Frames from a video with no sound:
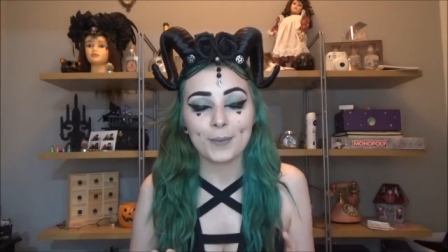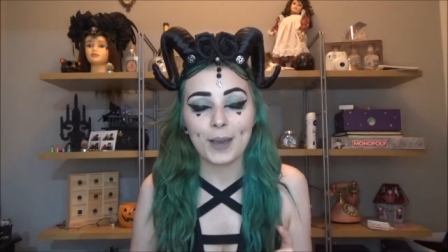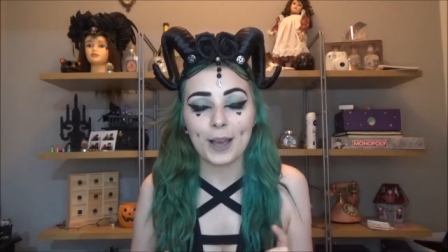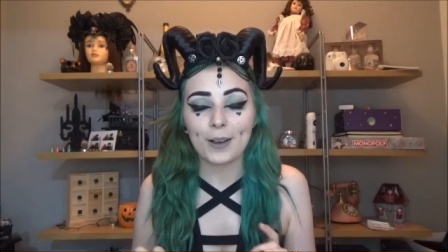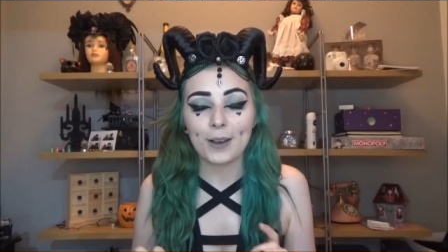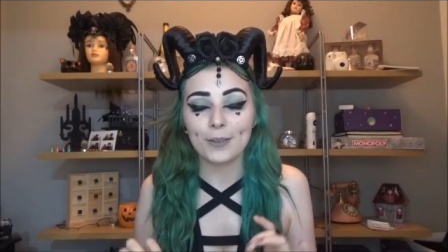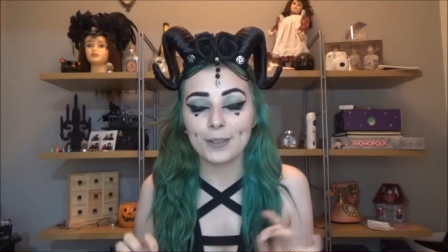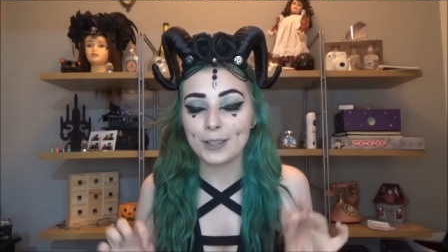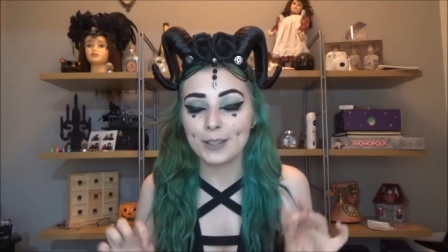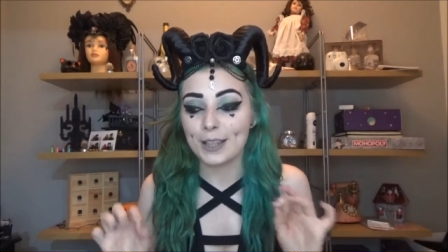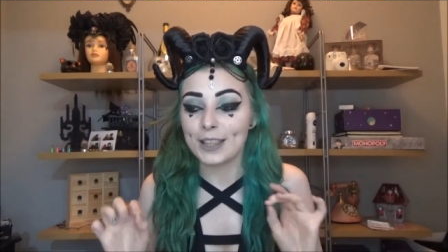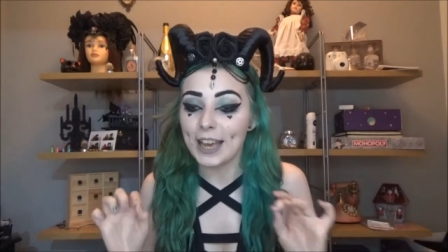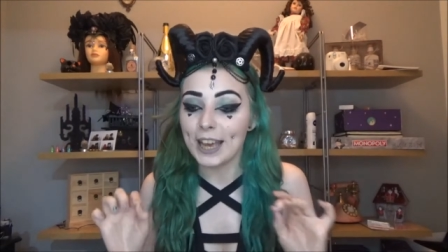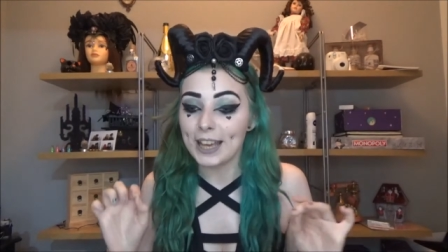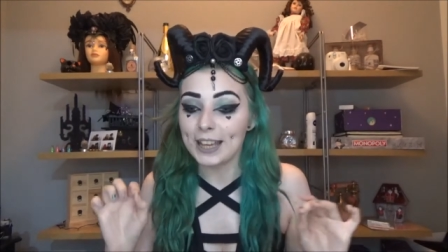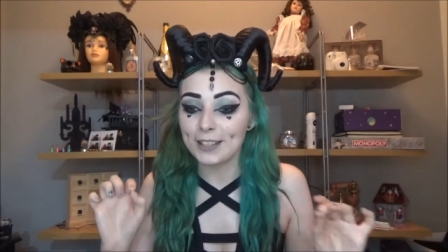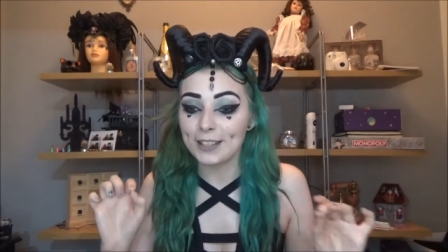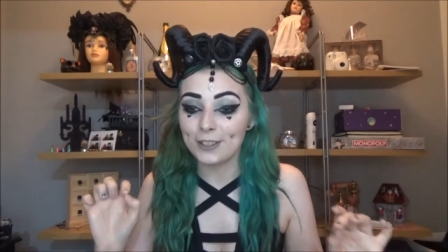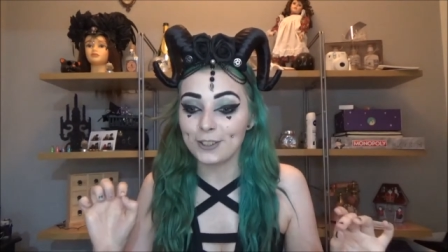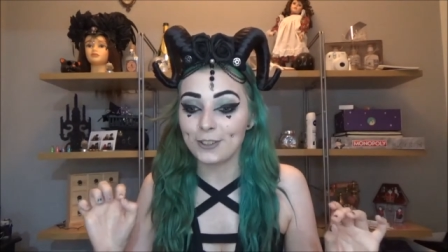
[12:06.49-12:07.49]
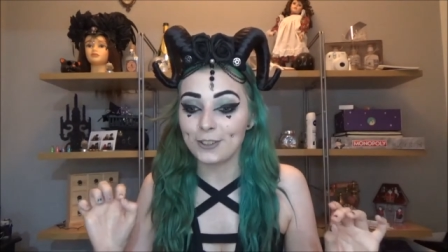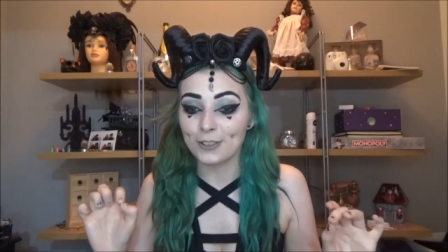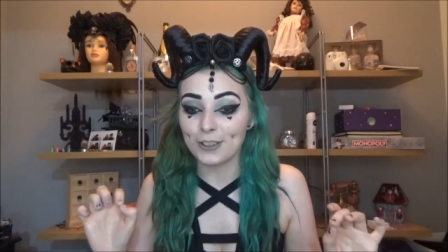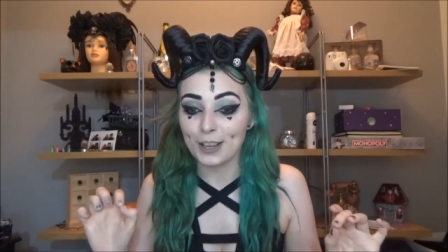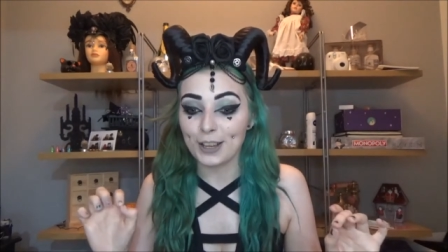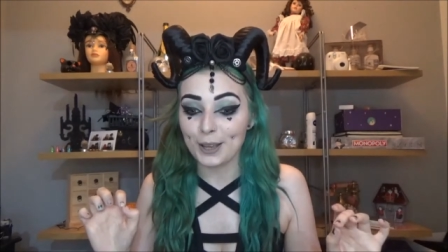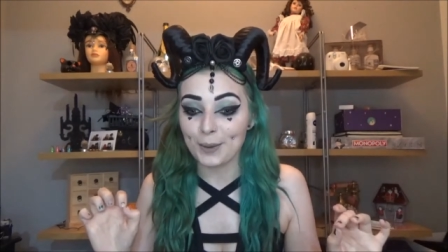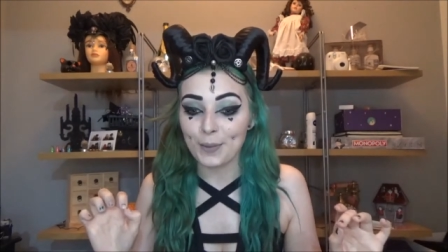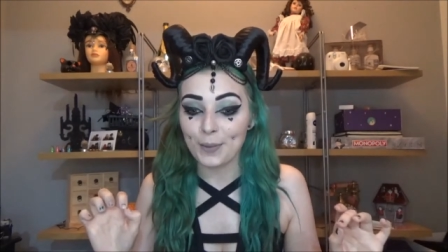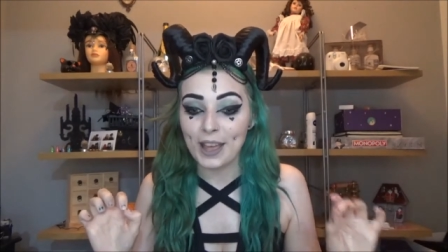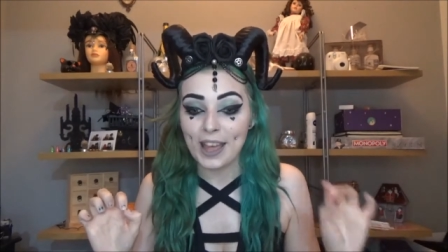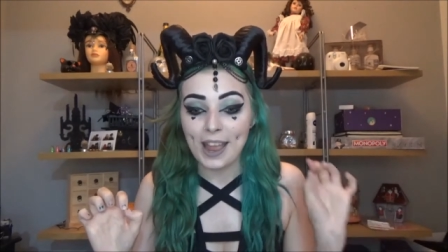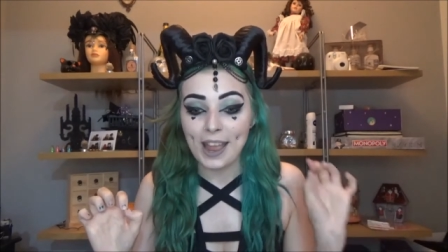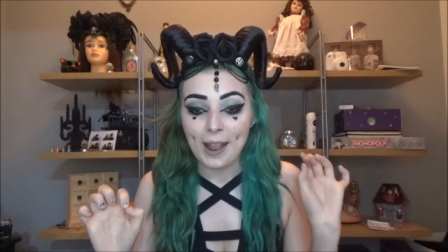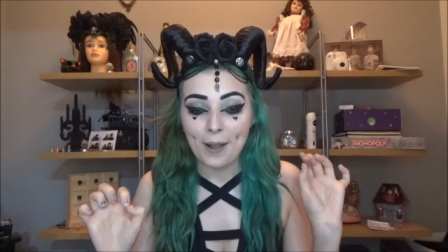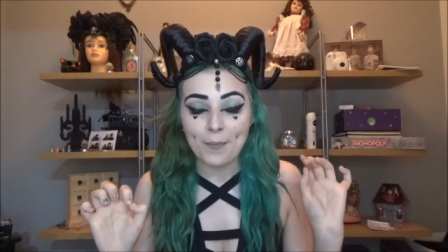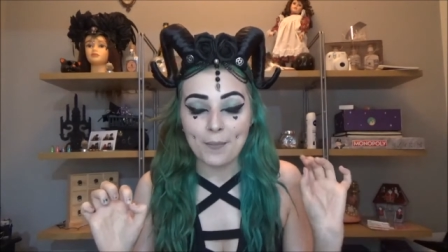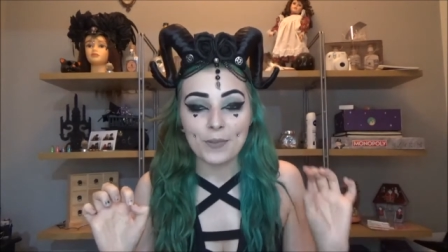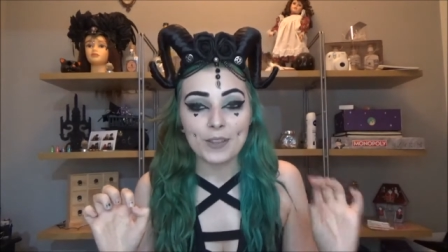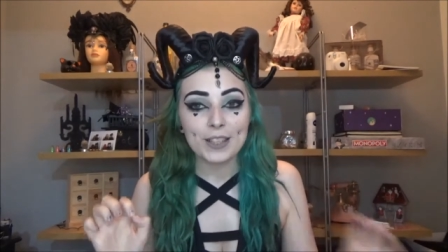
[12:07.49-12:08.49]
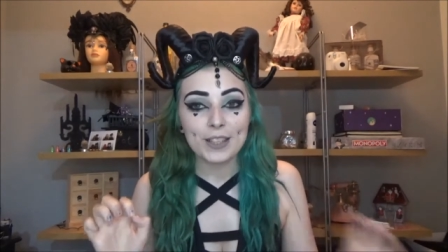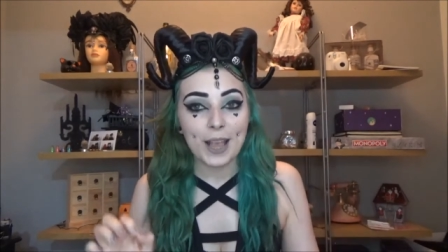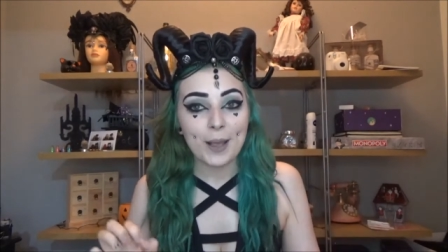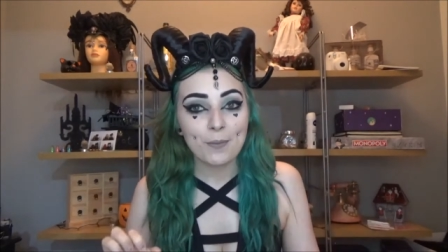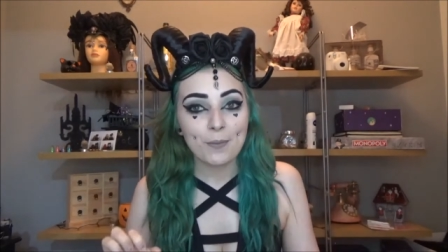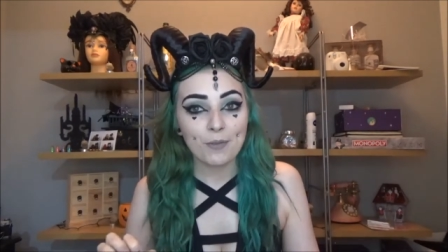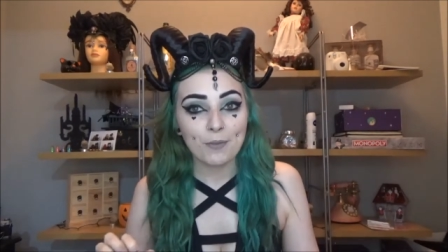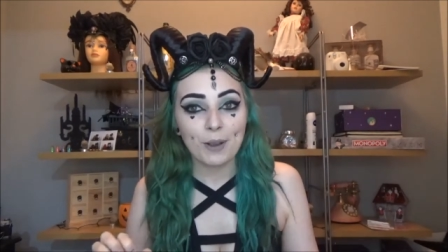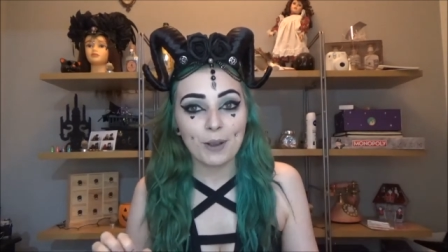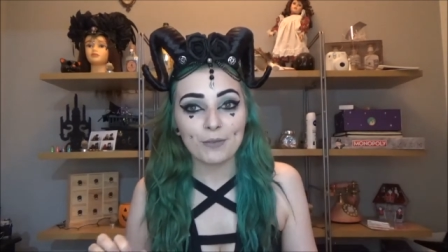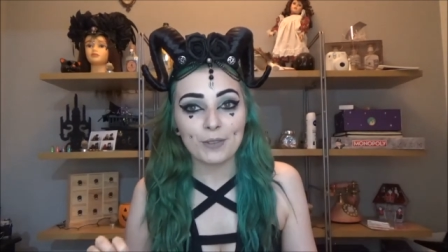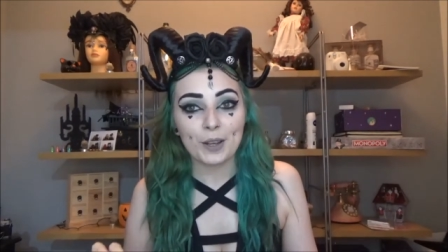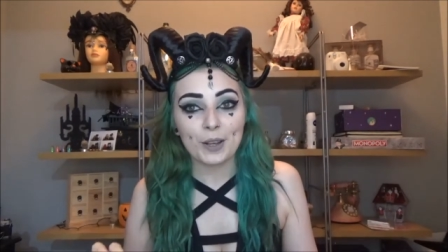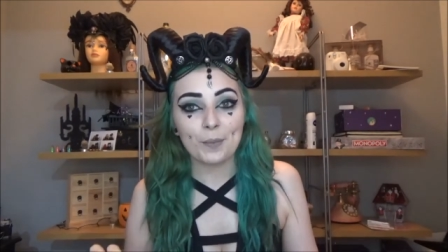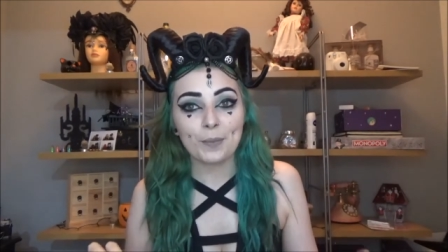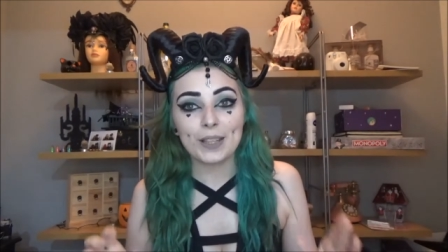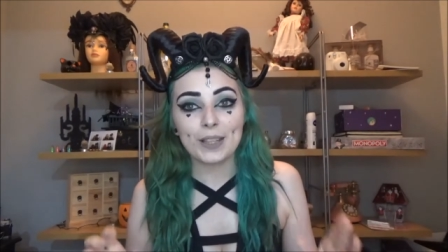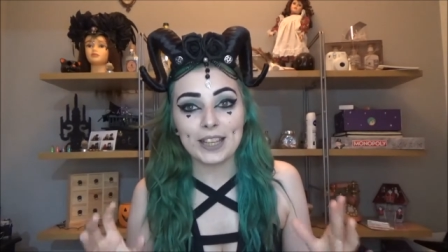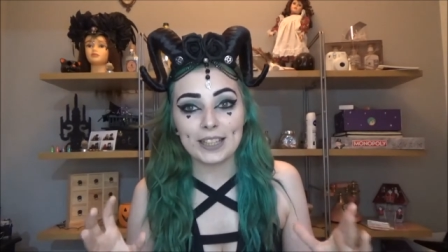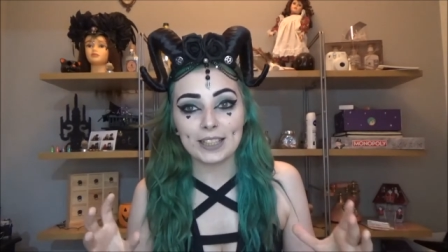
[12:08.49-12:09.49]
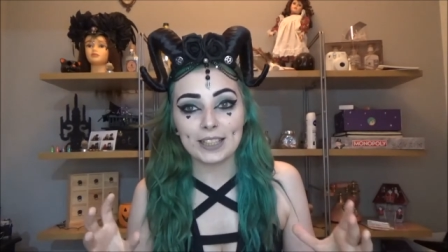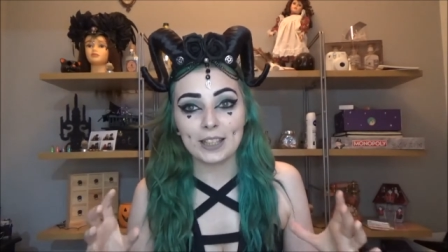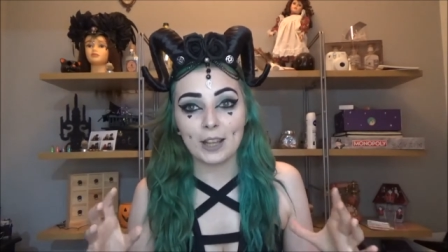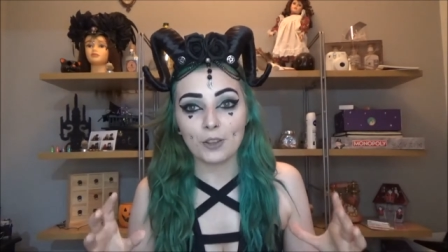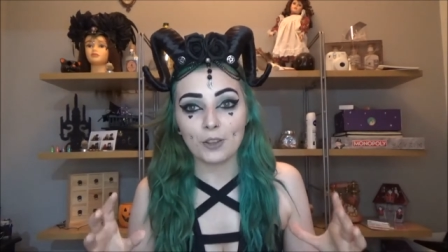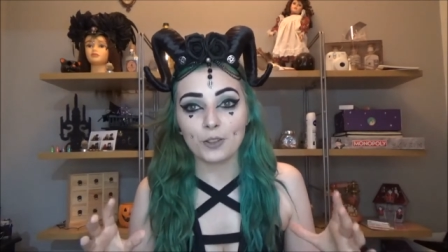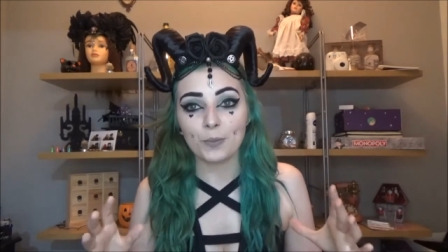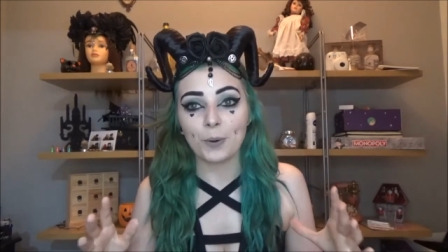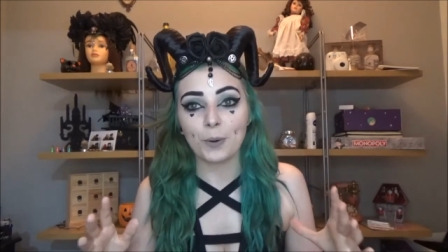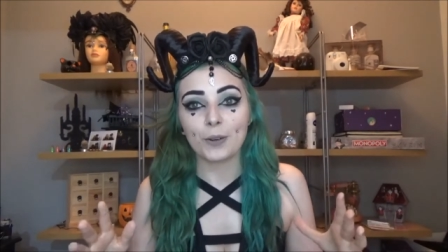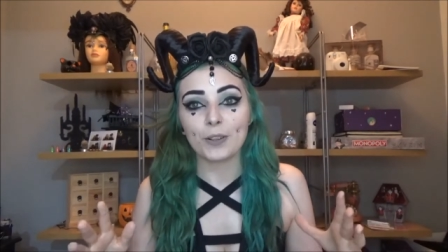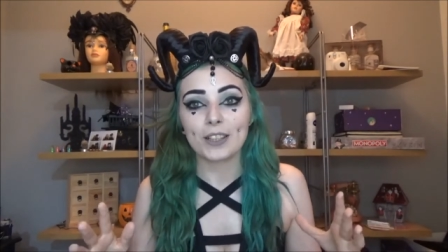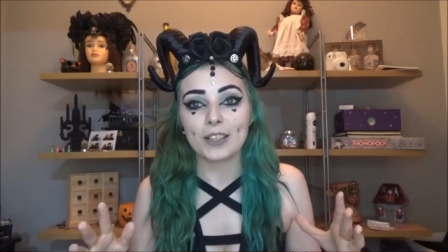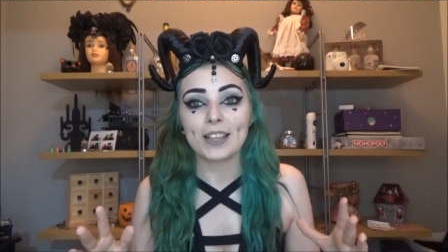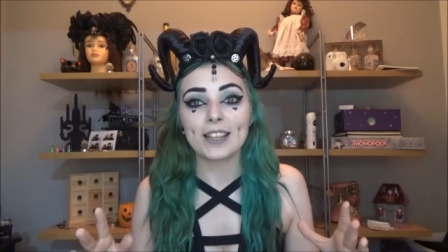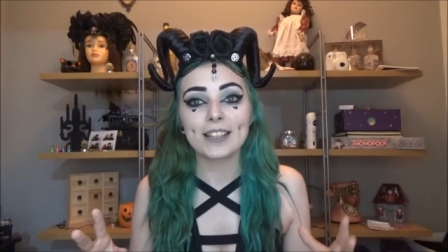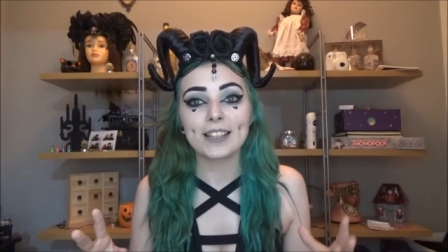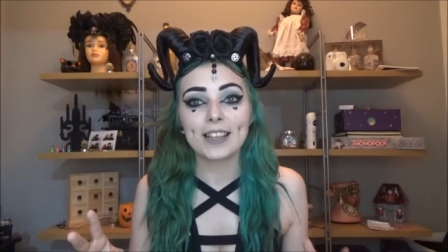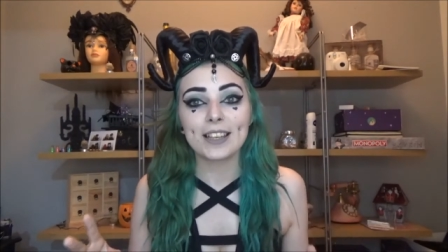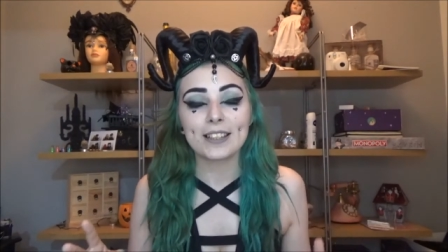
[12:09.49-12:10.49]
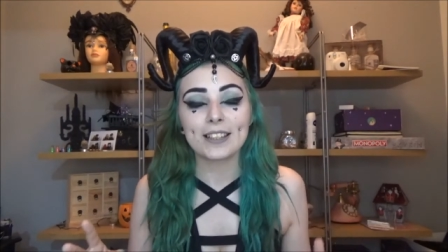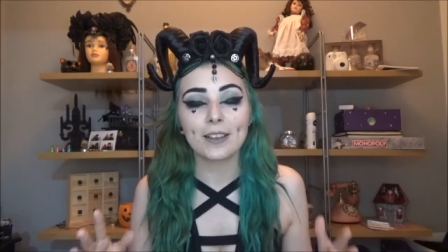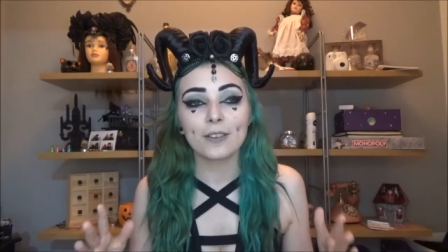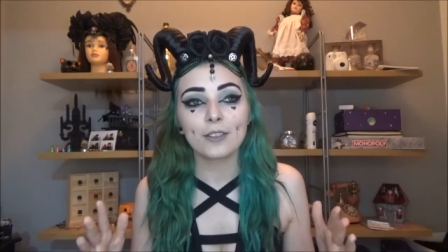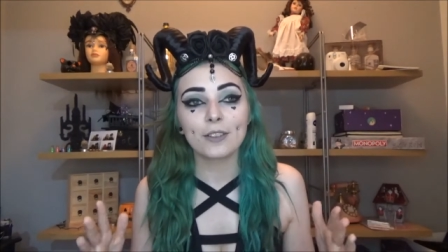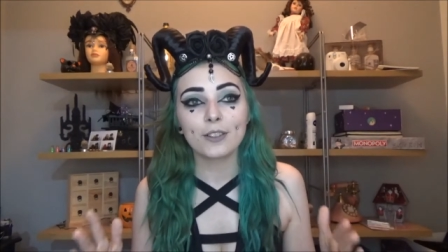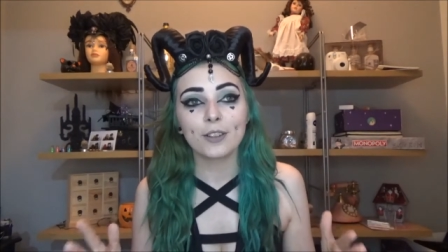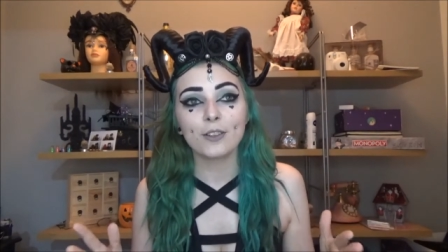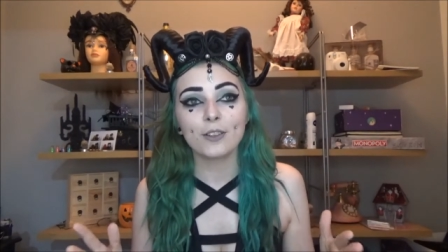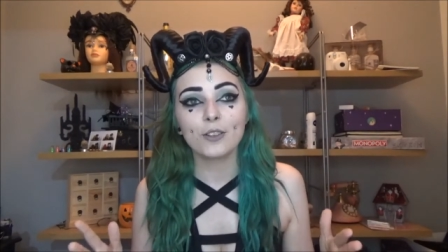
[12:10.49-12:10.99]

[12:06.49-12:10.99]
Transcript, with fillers: me out to that extreme same with my ribs is lunchboxes. It sounds so